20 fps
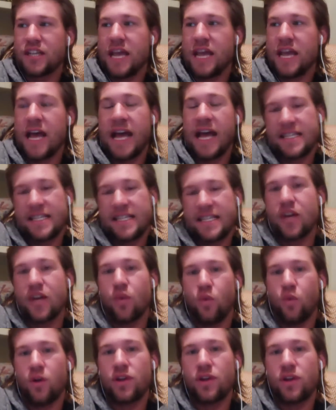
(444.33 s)
and I
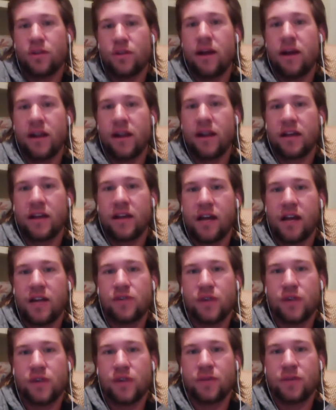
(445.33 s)
had signed a 1-year
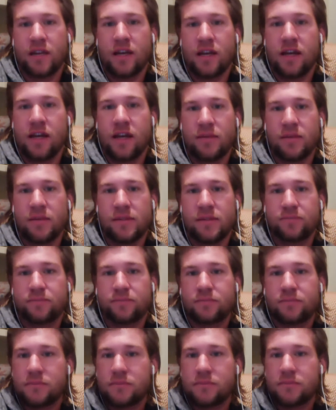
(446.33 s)
minor league contract with the
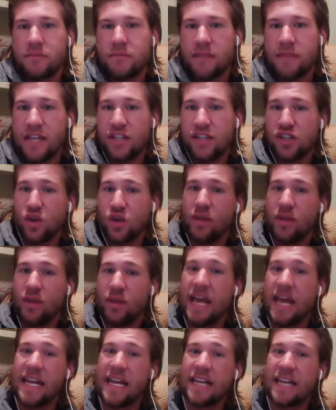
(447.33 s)
Cubs. And so
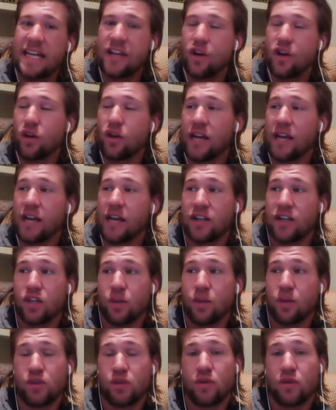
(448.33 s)
when that ended on like
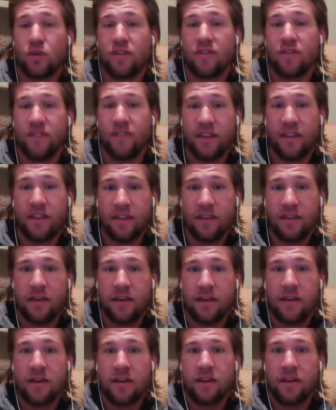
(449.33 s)
October 25th,
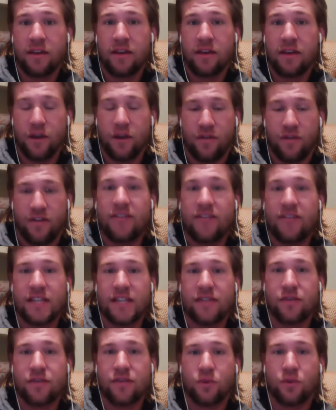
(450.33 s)
5
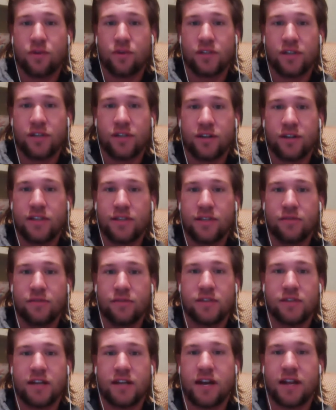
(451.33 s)
days after the World Series, it was
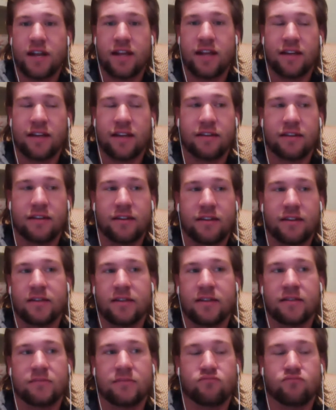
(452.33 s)
just kind of like,
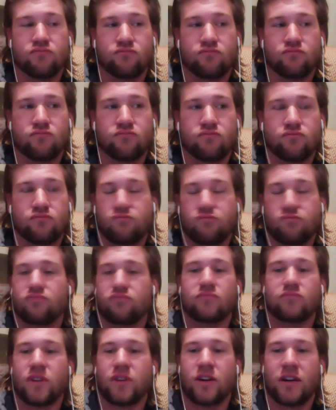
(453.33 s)

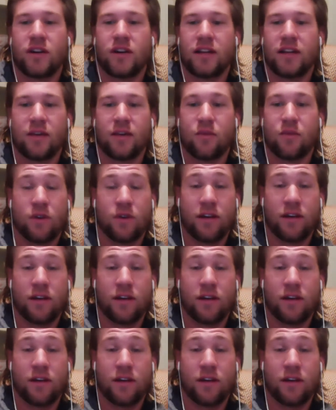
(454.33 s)
all right, like what do I